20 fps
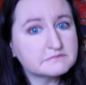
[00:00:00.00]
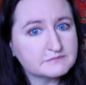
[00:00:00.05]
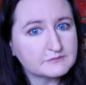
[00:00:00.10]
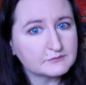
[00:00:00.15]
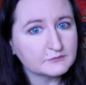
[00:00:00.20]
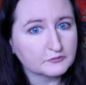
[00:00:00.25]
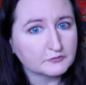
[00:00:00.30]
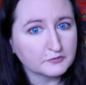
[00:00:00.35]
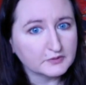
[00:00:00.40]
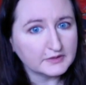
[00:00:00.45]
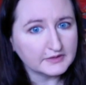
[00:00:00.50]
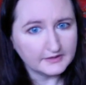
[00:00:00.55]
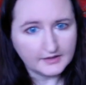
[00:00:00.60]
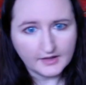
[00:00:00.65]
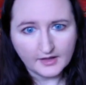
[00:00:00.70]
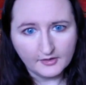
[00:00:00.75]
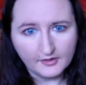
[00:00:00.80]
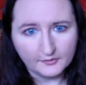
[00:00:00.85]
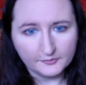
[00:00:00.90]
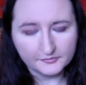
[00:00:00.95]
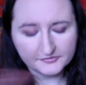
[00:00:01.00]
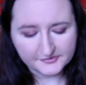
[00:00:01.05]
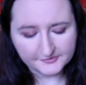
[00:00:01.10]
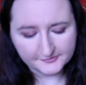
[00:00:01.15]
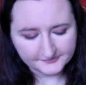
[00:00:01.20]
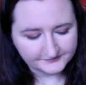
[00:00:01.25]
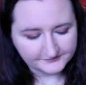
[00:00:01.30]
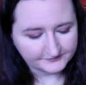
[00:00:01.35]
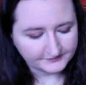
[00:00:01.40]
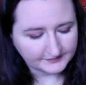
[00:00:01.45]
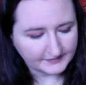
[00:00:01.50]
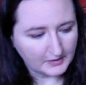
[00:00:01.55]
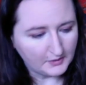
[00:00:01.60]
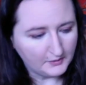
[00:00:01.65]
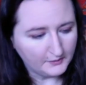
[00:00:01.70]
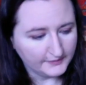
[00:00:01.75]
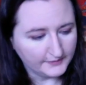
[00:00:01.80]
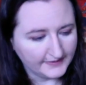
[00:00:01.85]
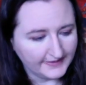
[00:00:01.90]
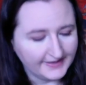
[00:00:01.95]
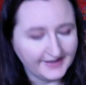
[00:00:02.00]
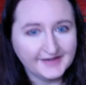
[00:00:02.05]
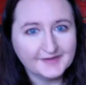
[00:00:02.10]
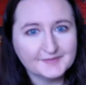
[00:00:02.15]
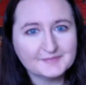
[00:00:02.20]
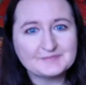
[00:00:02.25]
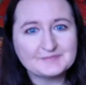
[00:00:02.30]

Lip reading: really helped. Okay.